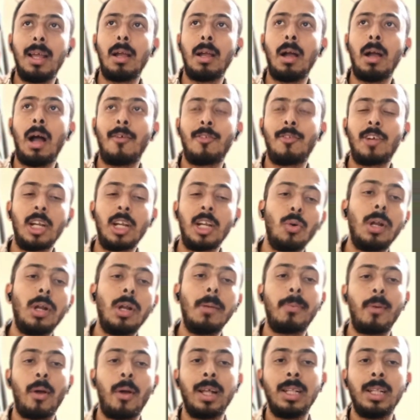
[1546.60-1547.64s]
Like after
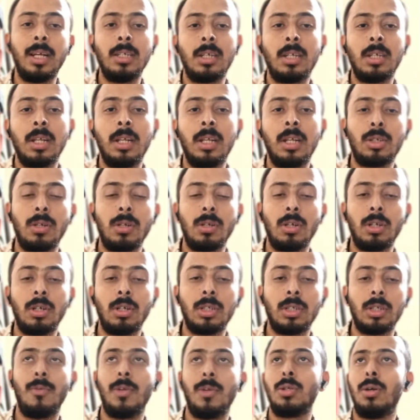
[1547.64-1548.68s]
you deploy the Nginx
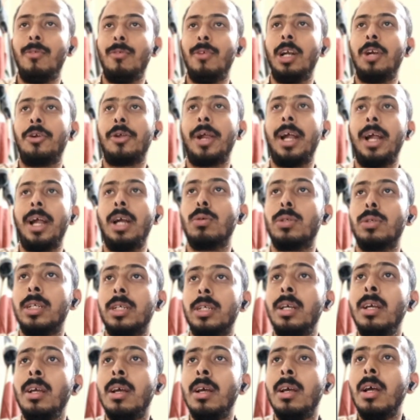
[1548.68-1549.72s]
on your server, so I will try
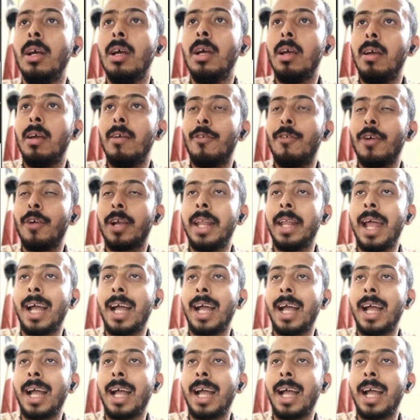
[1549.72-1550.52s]
to see if we